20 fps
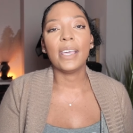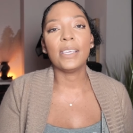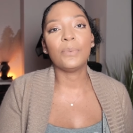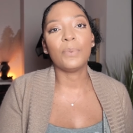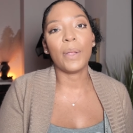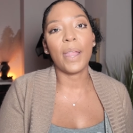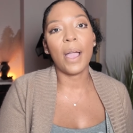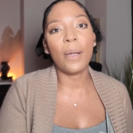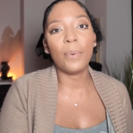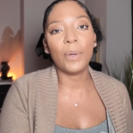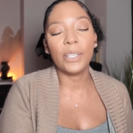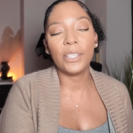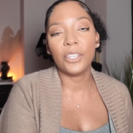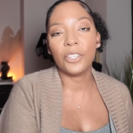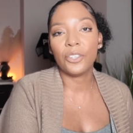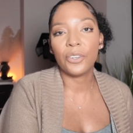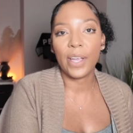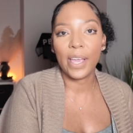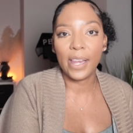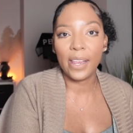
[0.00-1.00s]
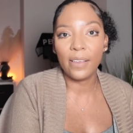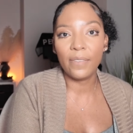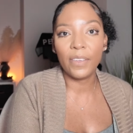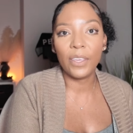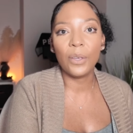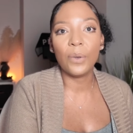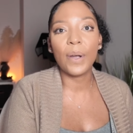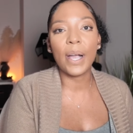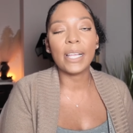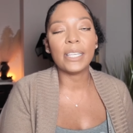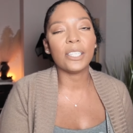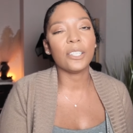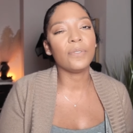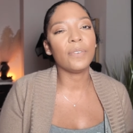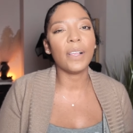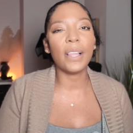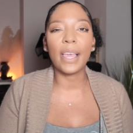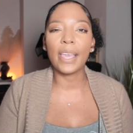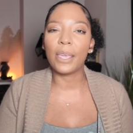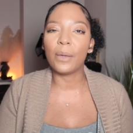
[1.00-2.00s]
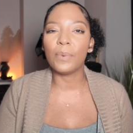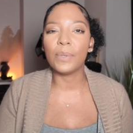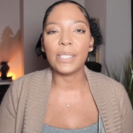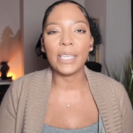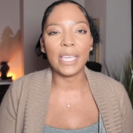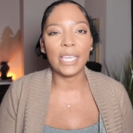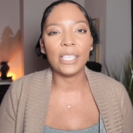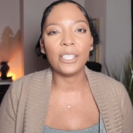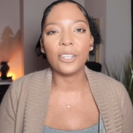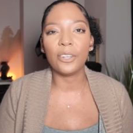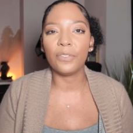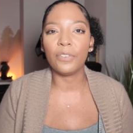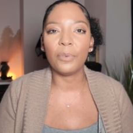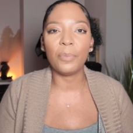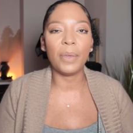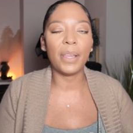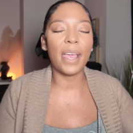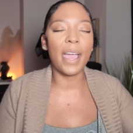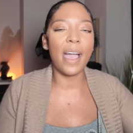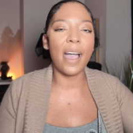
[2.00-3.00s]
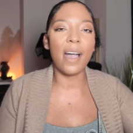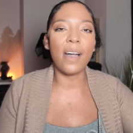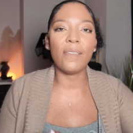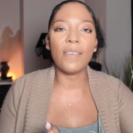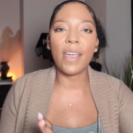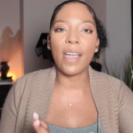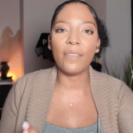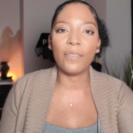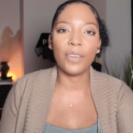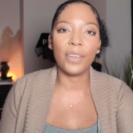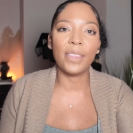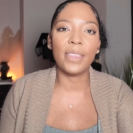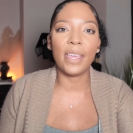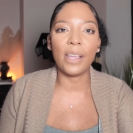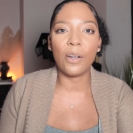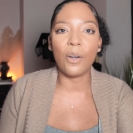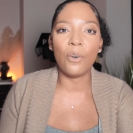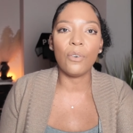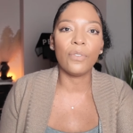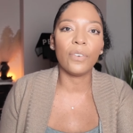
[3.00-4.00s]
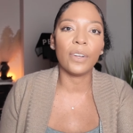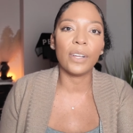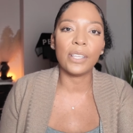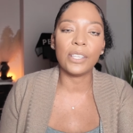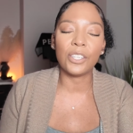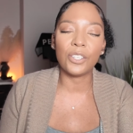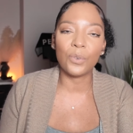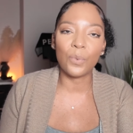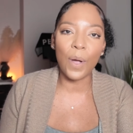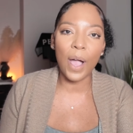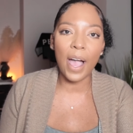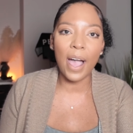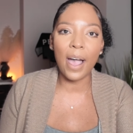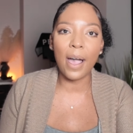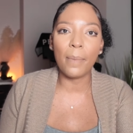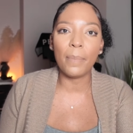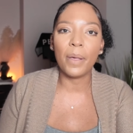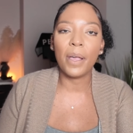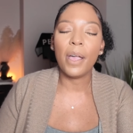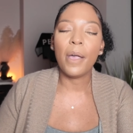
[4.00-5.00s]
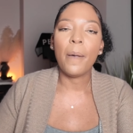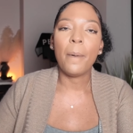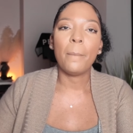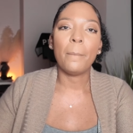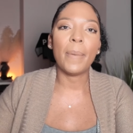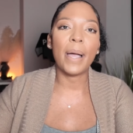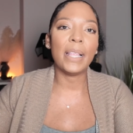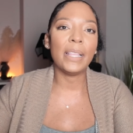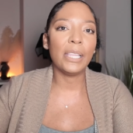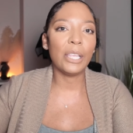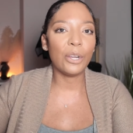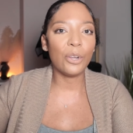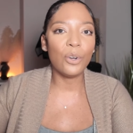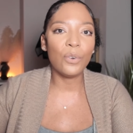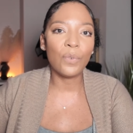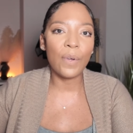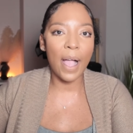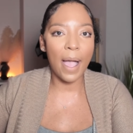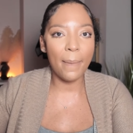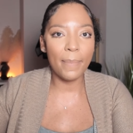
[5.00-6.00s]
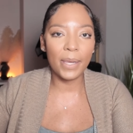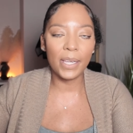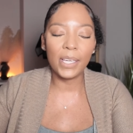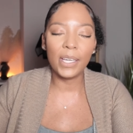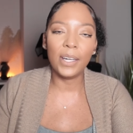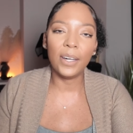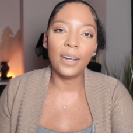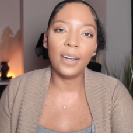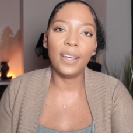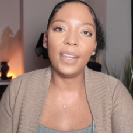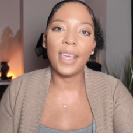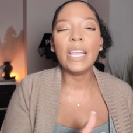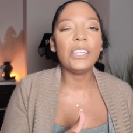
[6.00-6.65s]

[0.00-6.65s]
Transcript: is when I went to TradingView, I just felt like it was easier for me to have everything over in Schwab my little Robinhood,